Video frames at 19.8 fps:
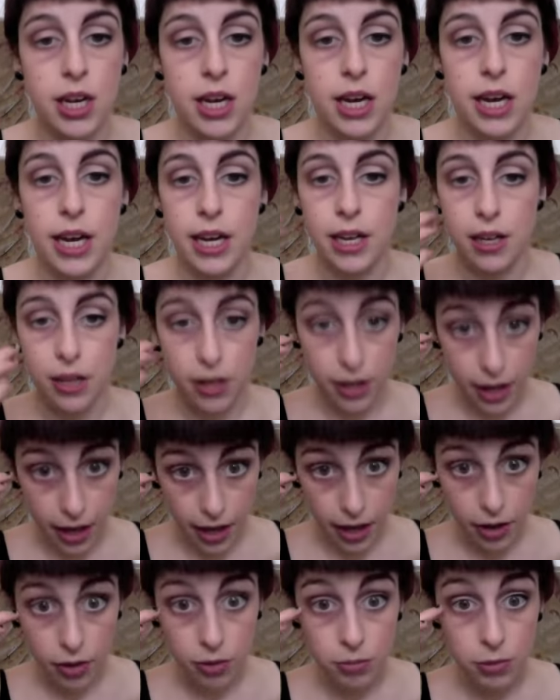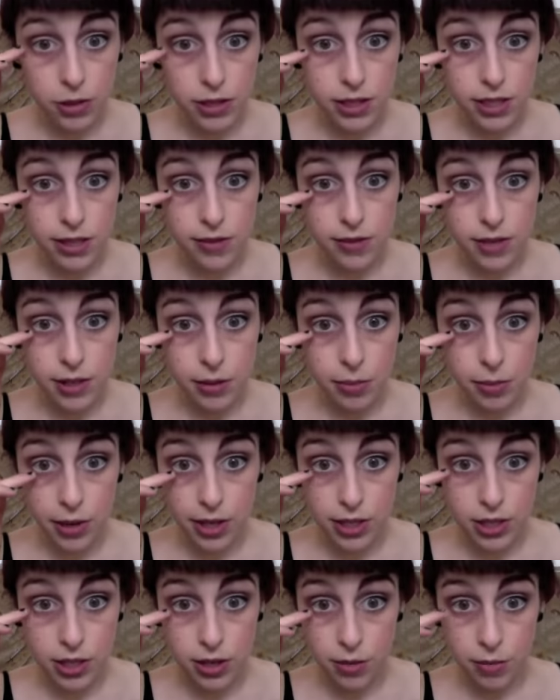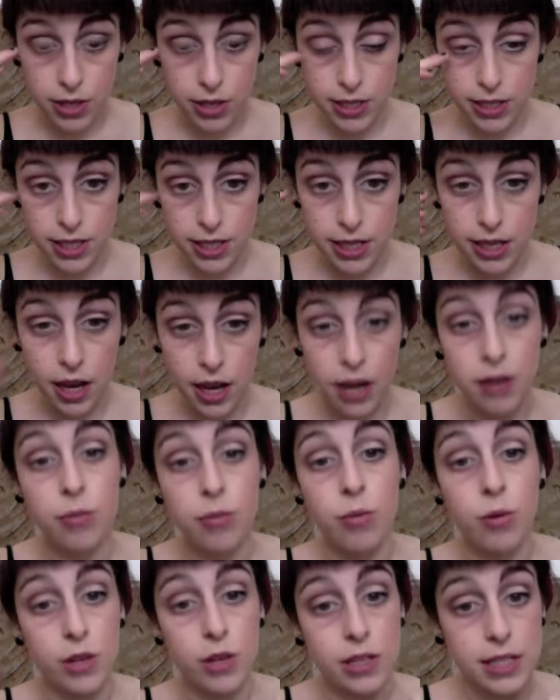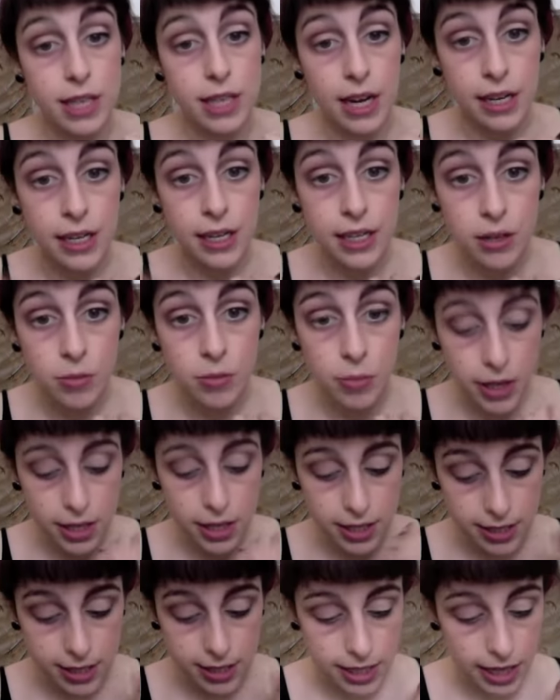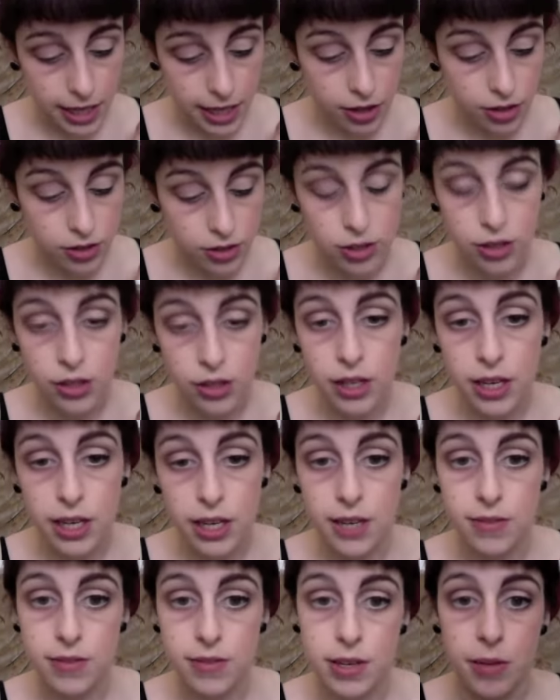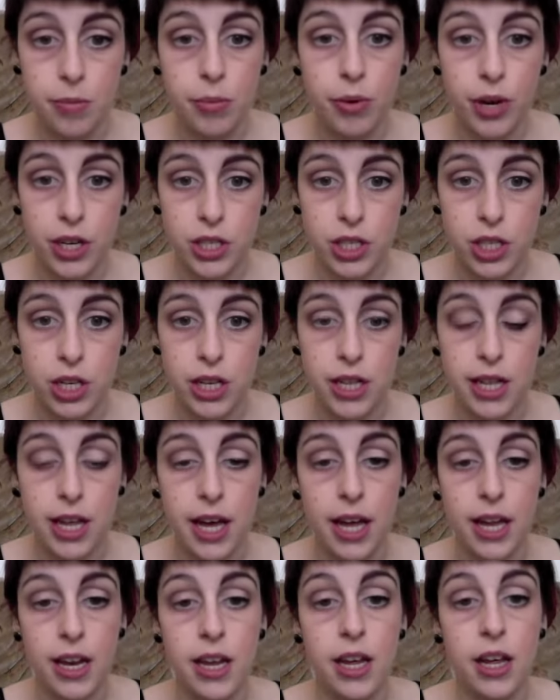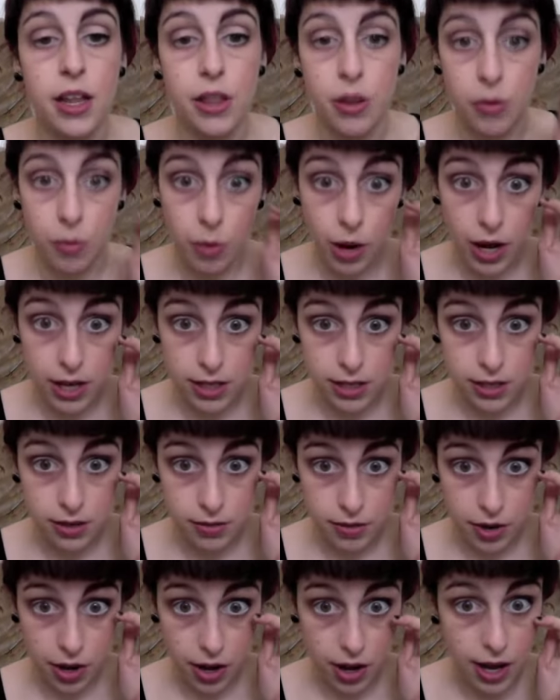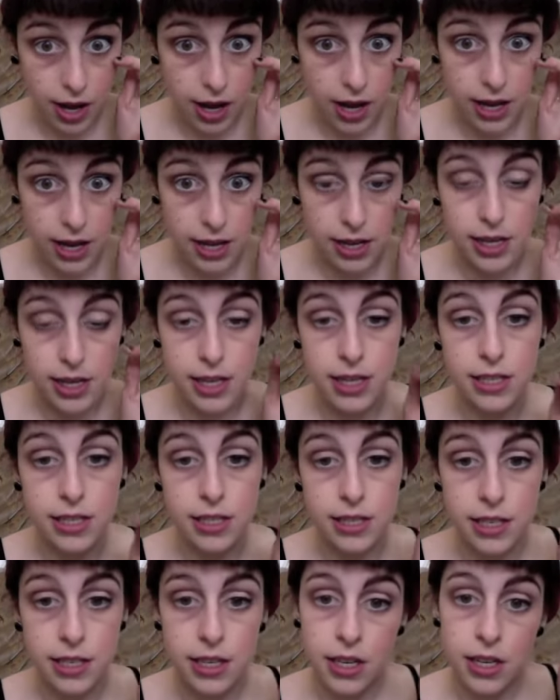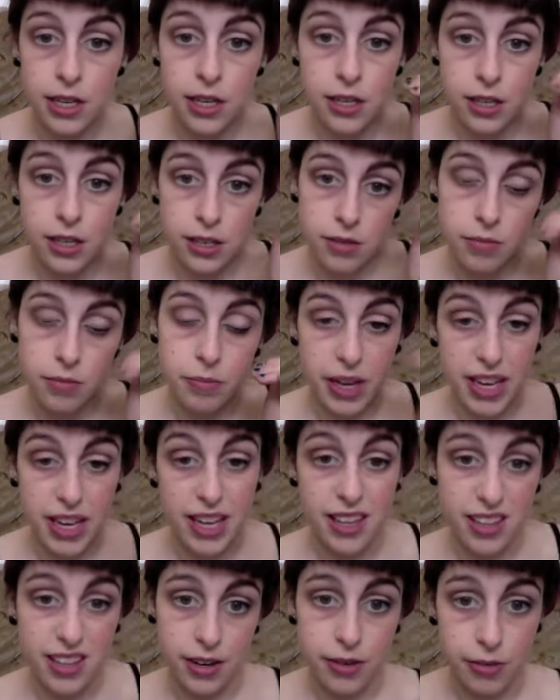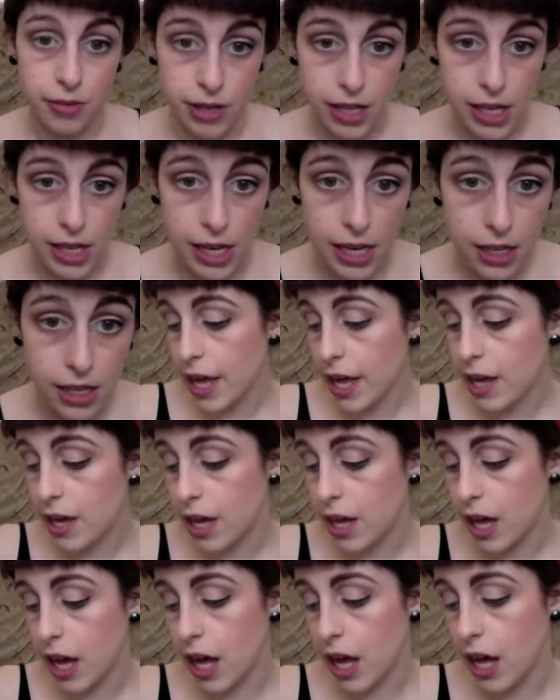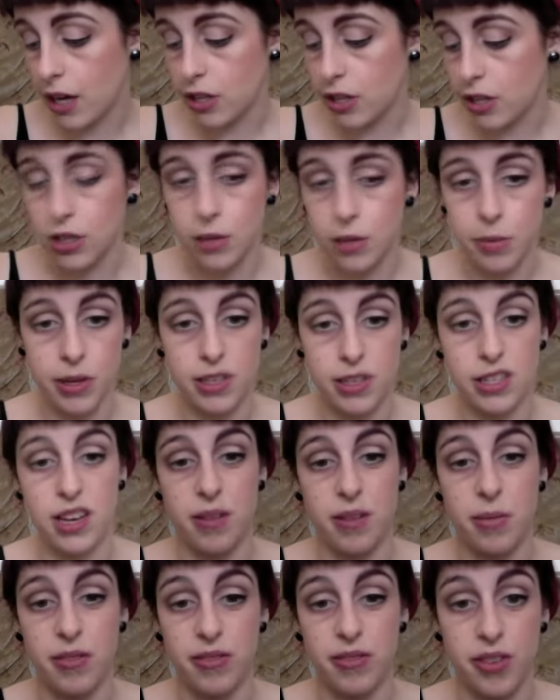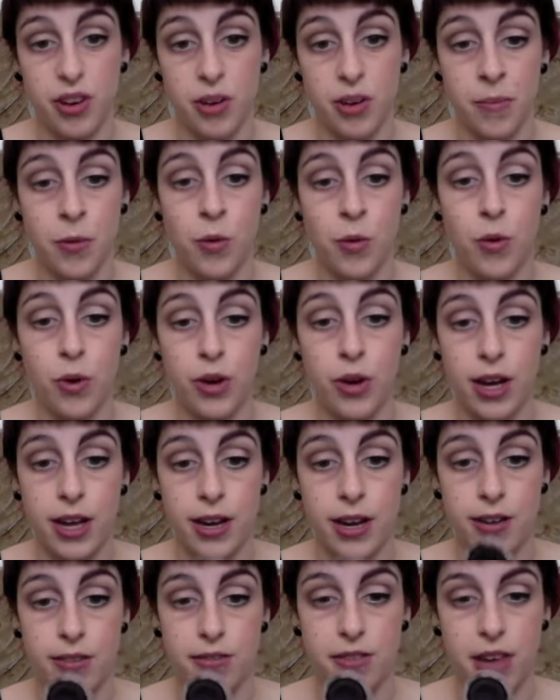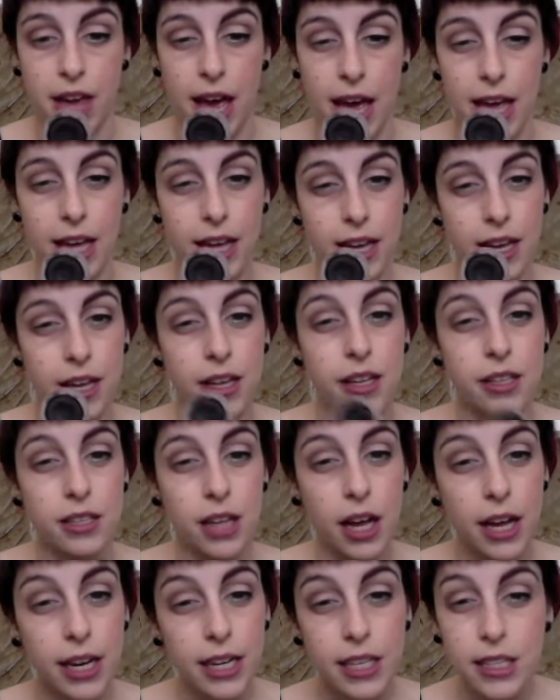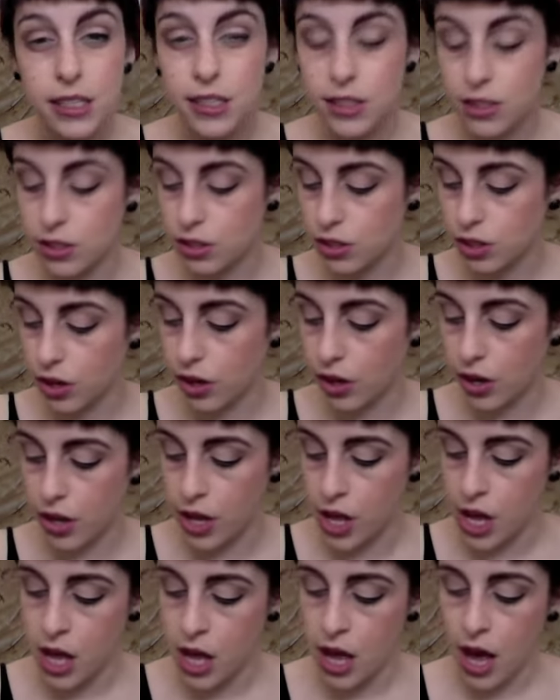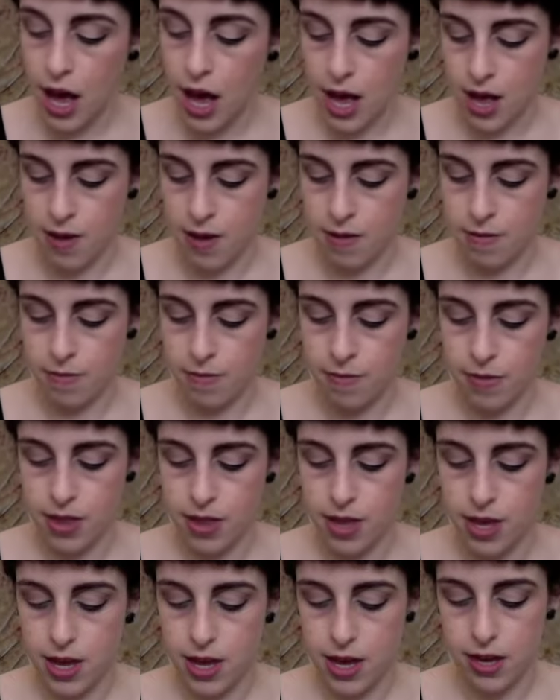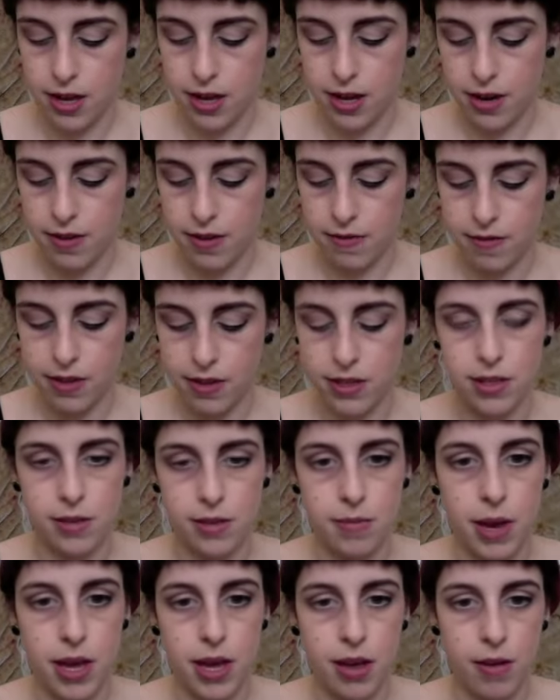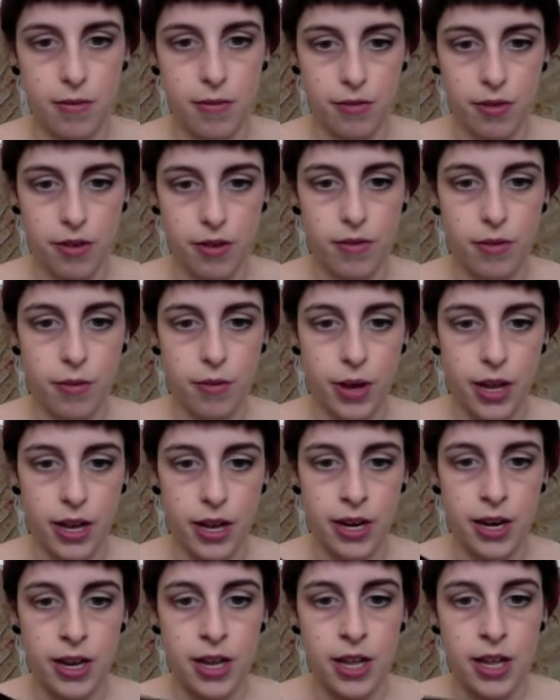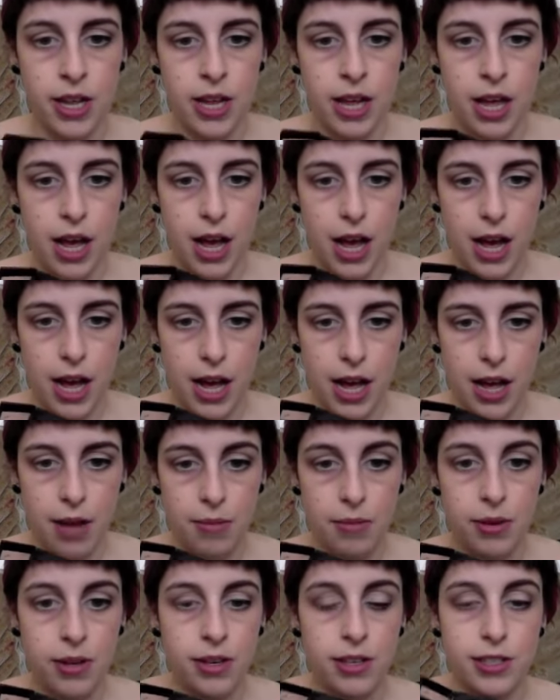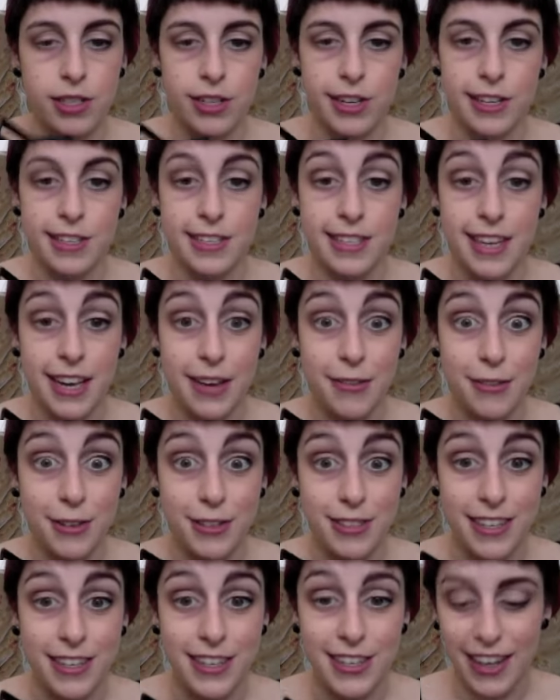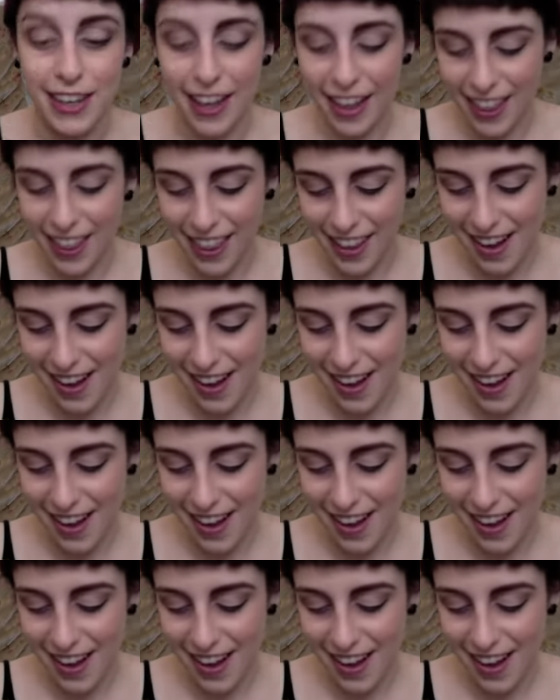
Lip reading: It almost gives the impression, once it kind of waters down a little bit as the day goes on, it gives the impression that the white of your eye is bigger than it really is. I actually personally prefer more kind of cake liners, so they're kind of, this is a Makeup Forever one. As you can see, I've used it to death.